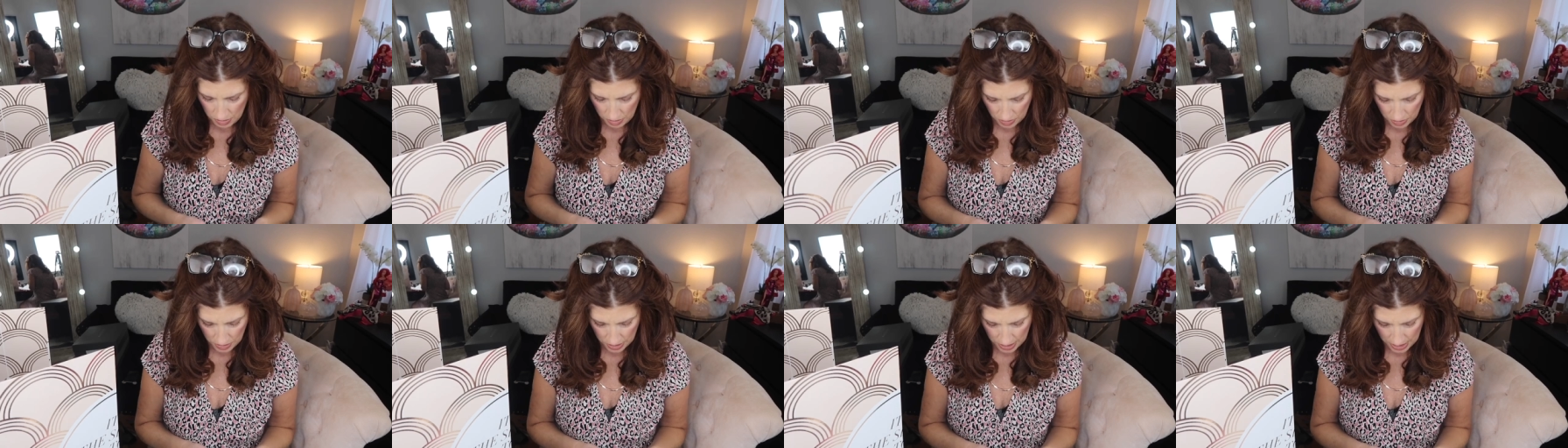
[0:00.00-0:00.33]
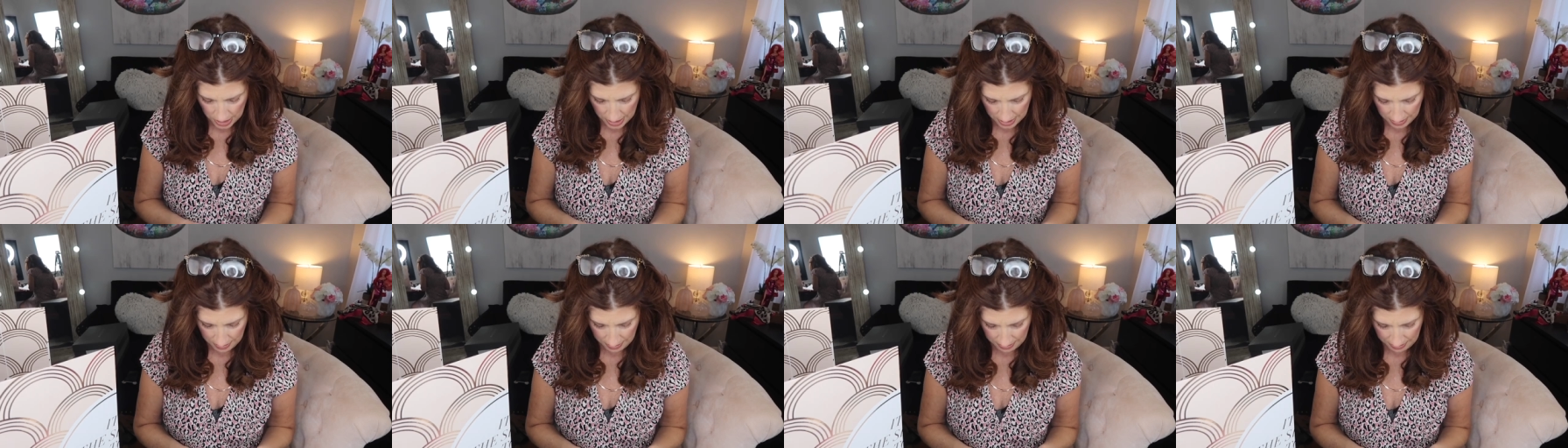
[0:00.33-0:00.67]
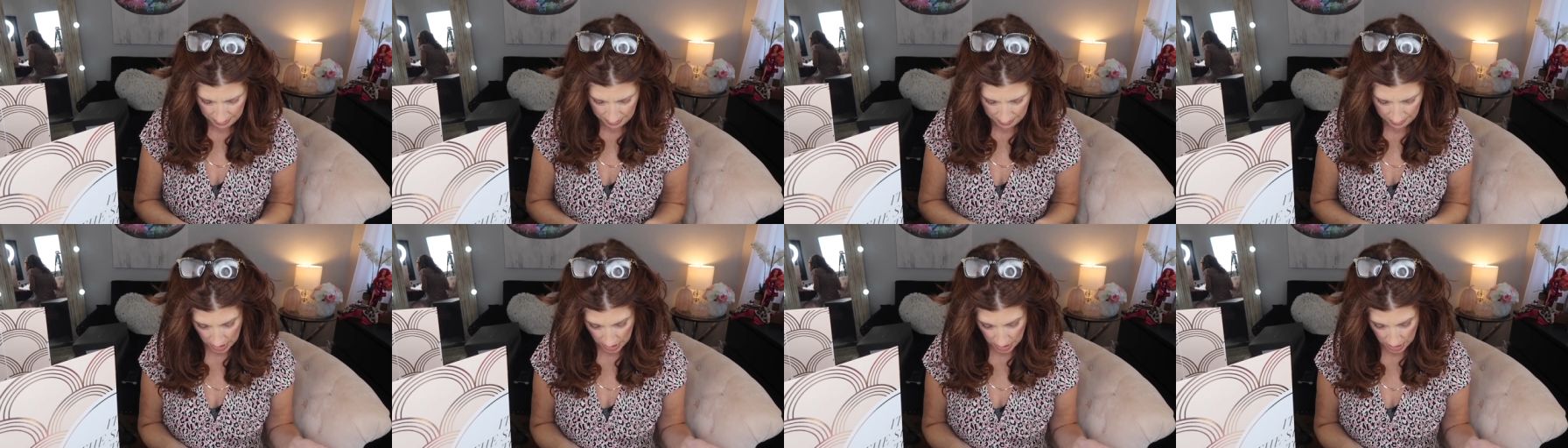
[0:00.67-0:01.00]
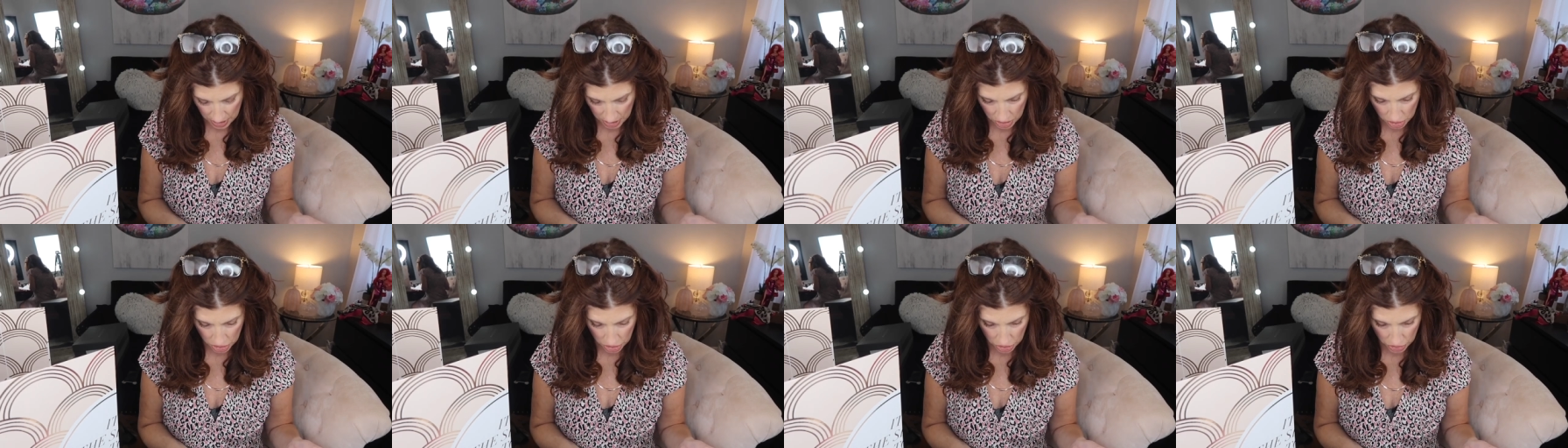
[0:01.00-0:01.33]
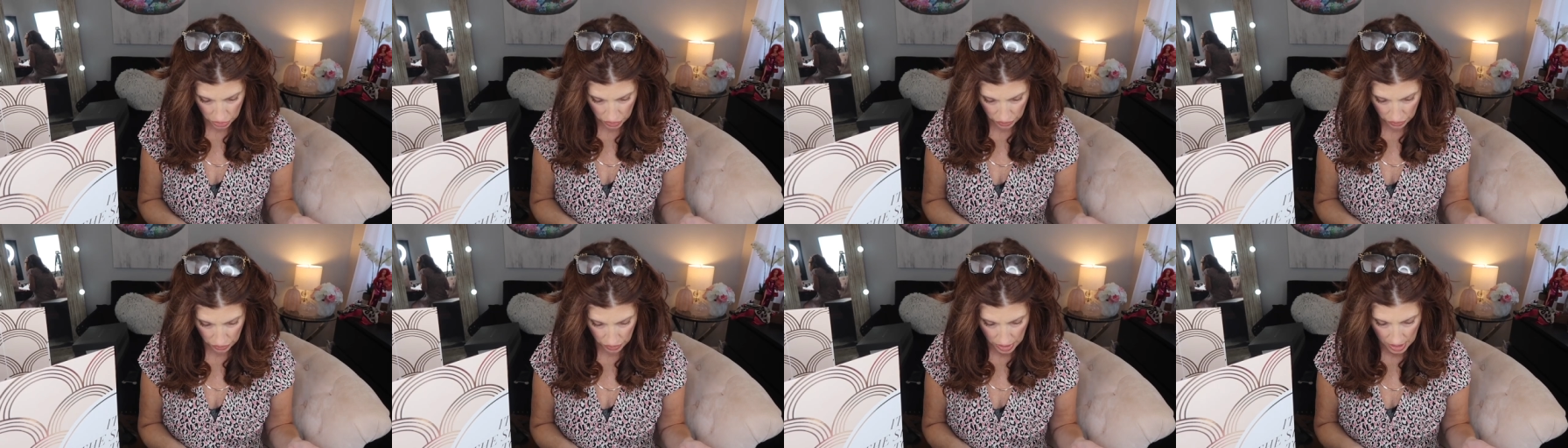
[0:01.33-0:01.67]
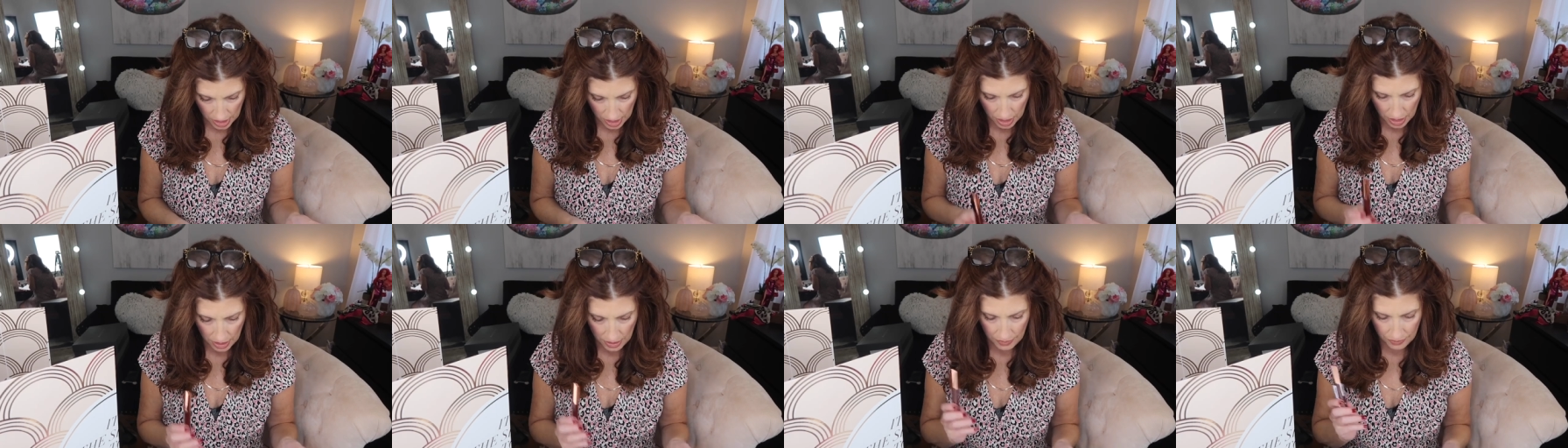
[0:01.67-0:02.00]
Hold on, an issue.
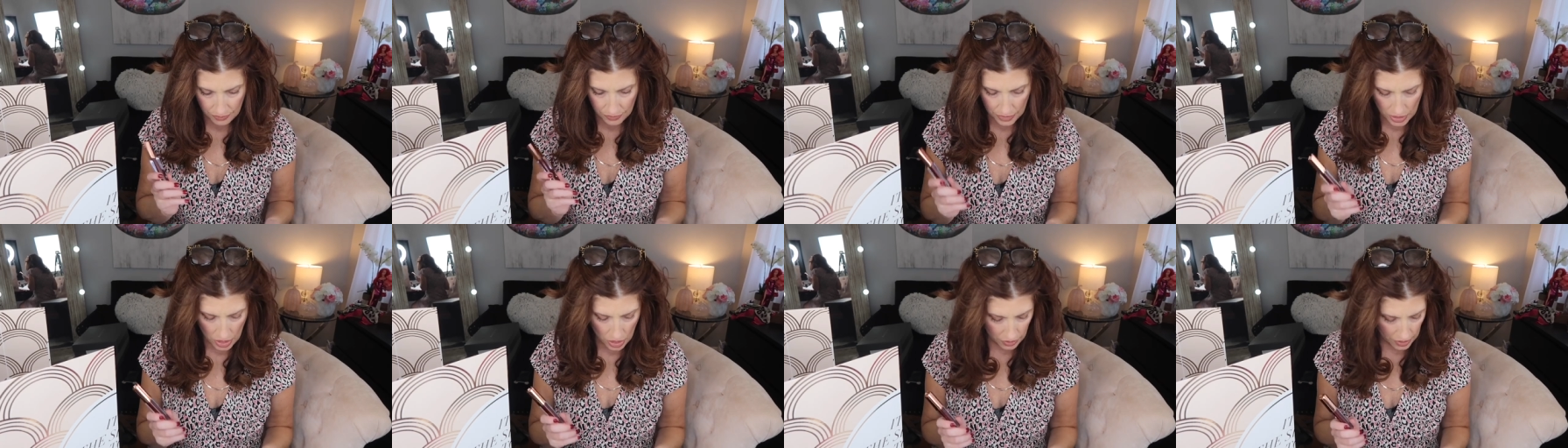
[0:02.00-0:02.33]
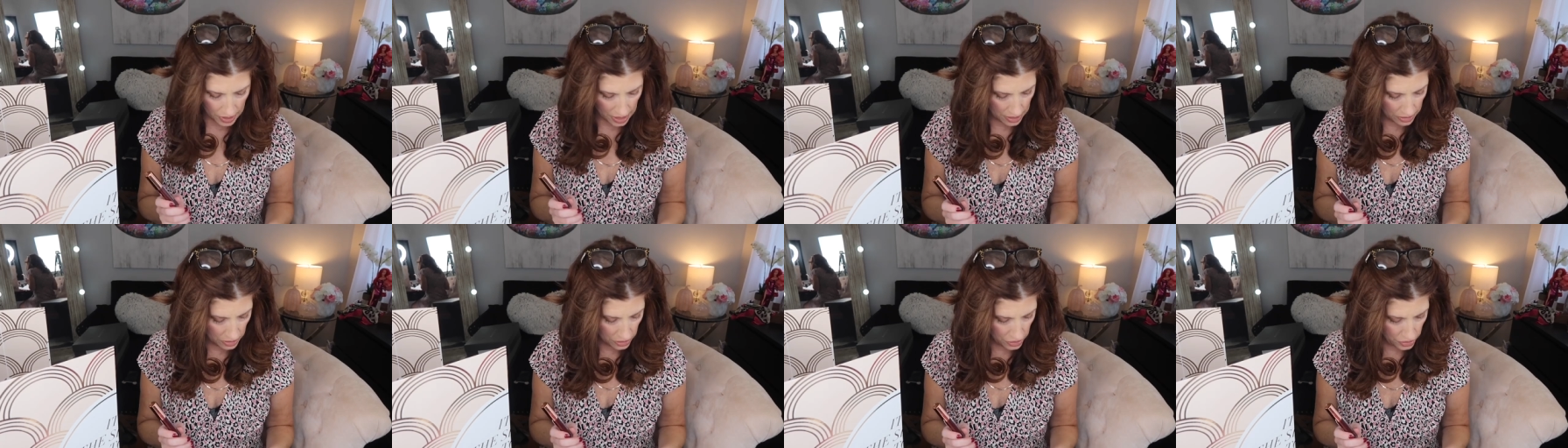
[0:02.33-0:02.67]
Okay,